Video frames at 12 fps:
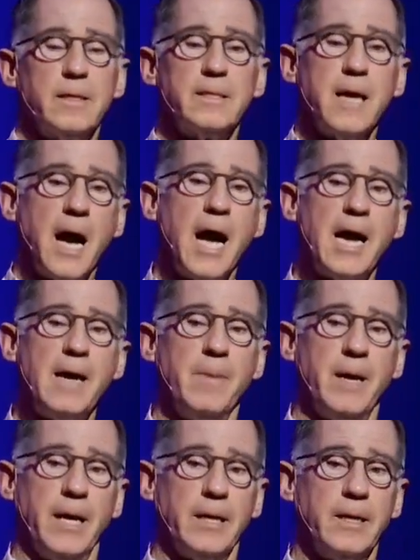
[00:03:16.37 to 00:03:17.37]
The
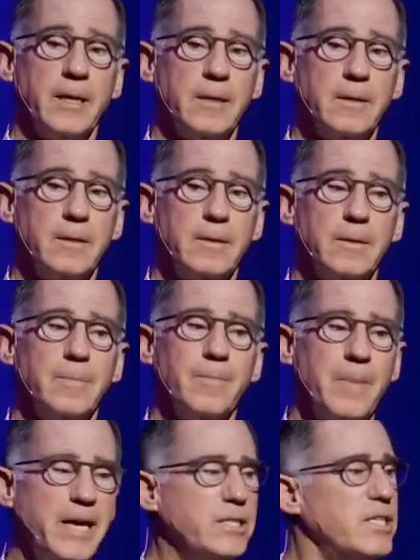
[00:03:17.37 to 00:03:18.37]
timing
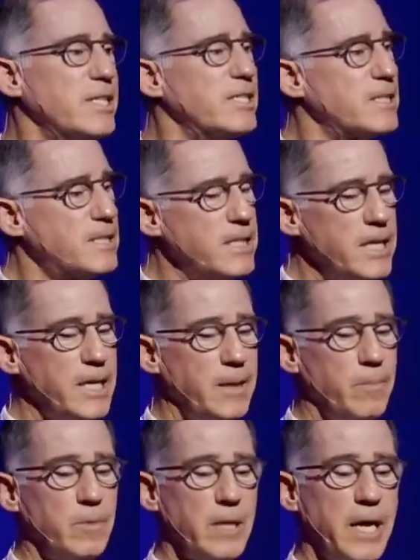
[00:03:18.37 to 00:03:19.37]
makes it
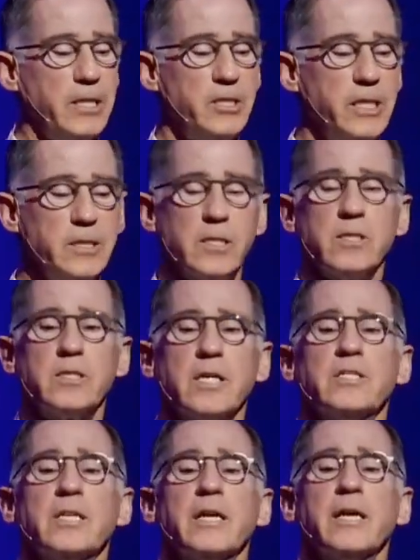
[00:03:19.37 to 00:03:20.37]
seem like Jesus
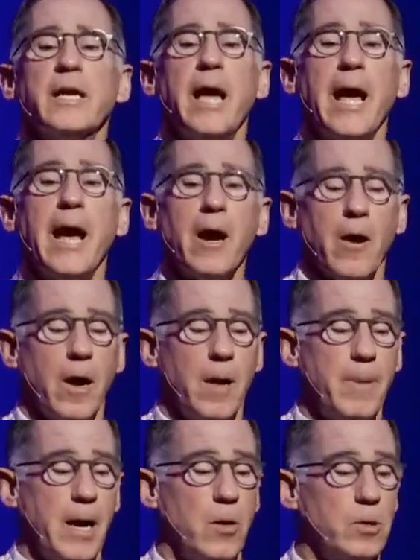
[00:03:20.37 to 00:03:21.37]
doesn't care
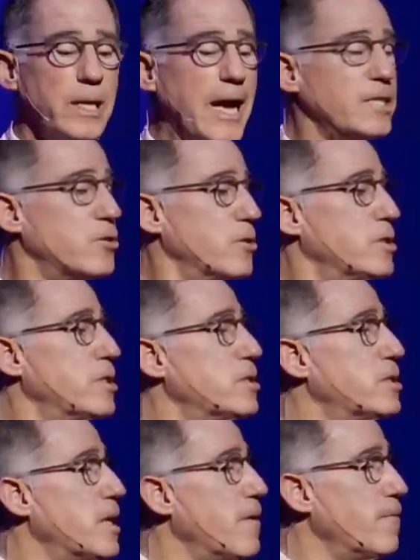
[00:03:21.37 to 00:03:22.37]
about
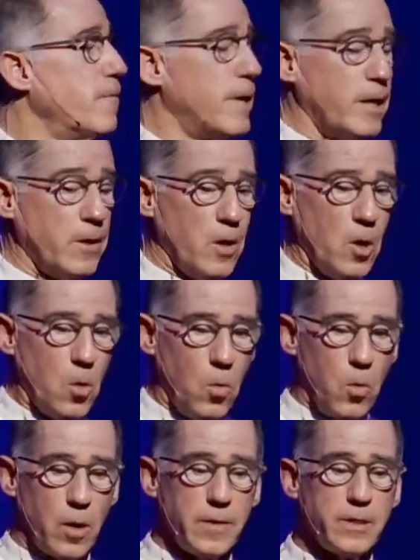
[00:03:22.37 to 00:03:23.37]
Lazarus' suffering
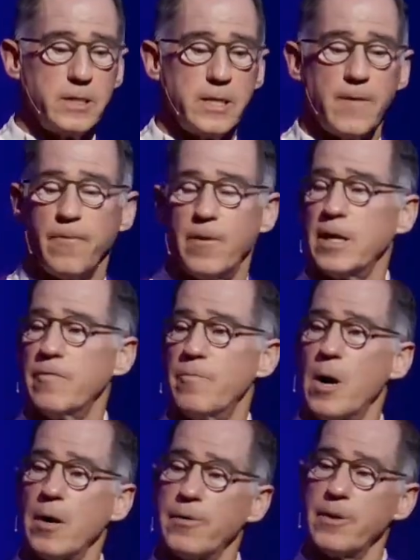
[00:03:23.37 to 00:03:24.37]
or the suffering of
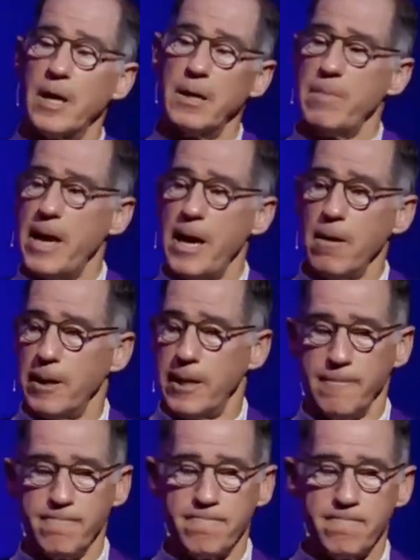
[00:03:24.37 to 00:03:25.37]
Martha and
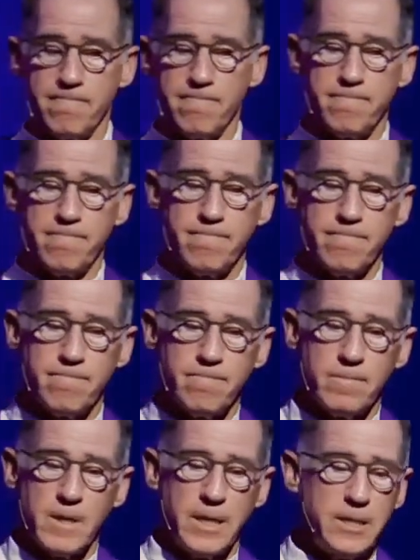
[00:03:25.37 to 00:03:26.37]
Mary.
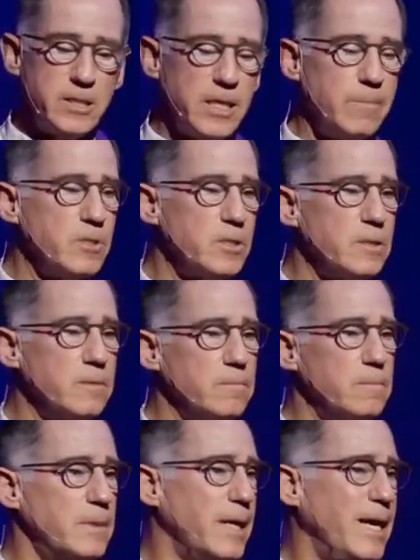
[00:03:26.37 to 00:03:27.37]
He seems
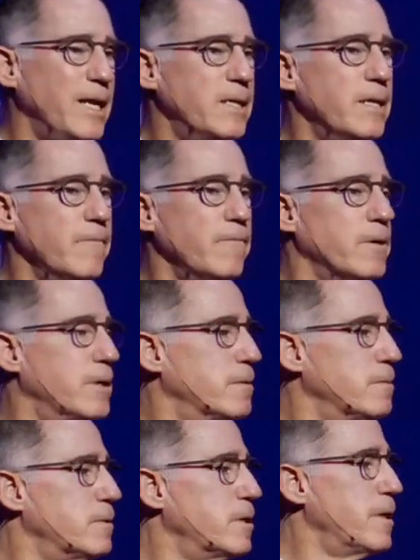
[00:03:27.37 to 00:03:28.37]
indifferent
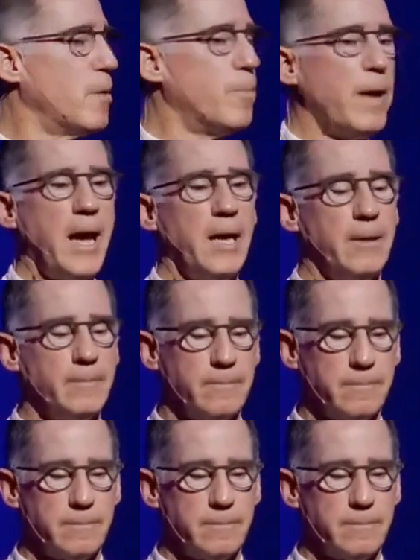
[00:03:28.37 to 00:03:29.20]
to their pain.